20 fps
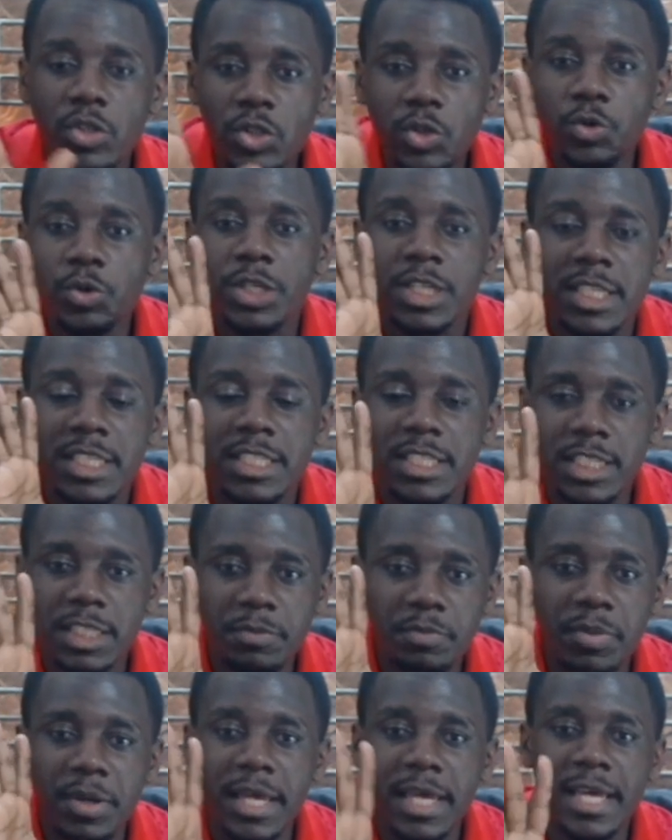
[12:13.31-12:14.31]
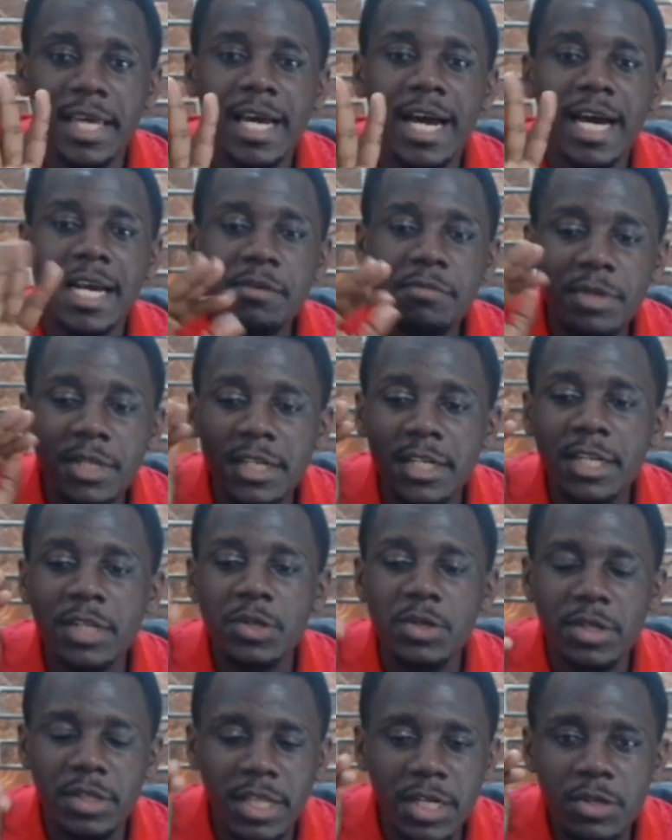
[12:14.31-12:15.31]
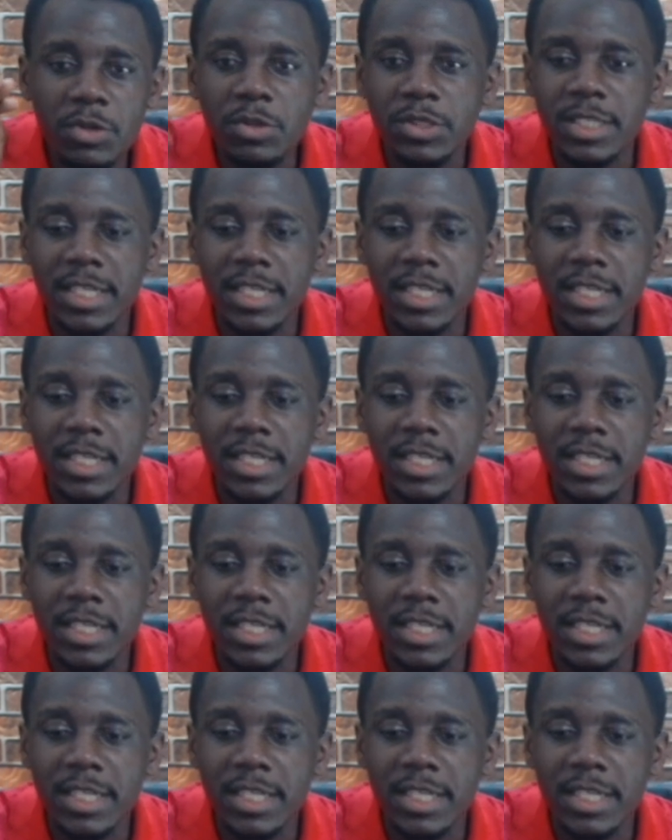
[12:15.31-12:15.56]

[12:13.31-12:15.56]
to dictate play and really reduce